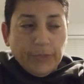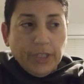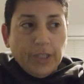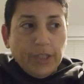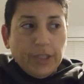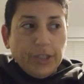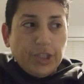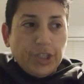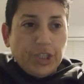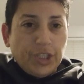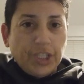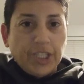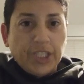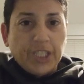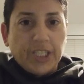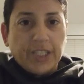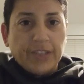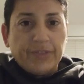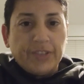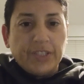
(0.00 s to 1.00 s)
she
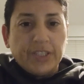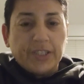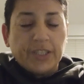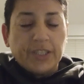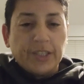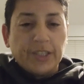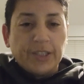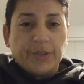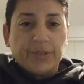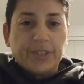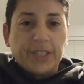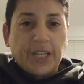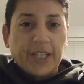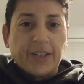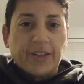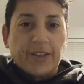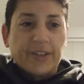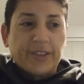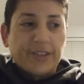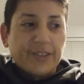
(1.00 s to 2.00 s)
gives it to little
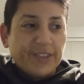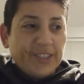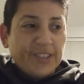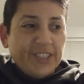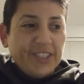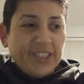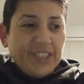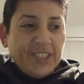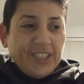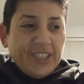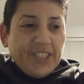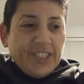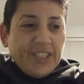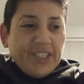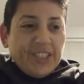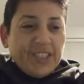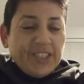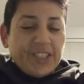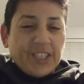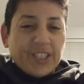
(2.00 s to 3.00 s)
Tiger.
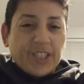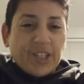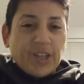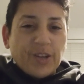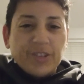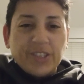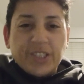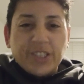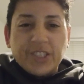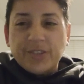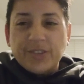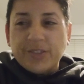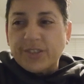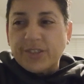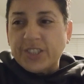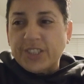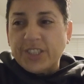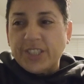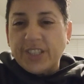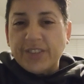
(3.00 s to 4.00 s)
They go, they do their
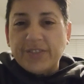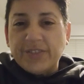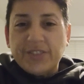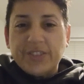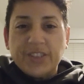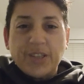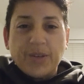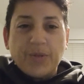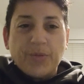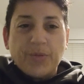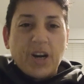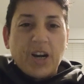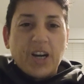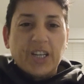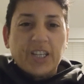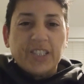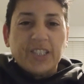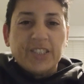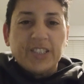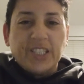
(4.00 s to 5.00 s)
sniffs, they
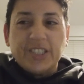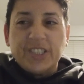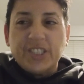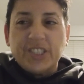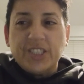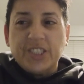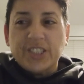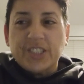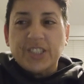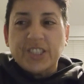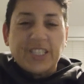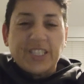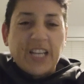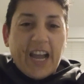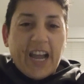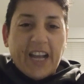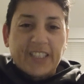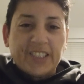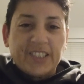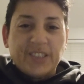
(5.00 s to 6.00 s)
walk, and then she just
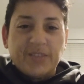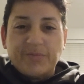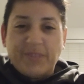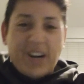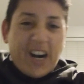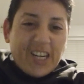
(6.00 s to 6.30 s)
attacks him.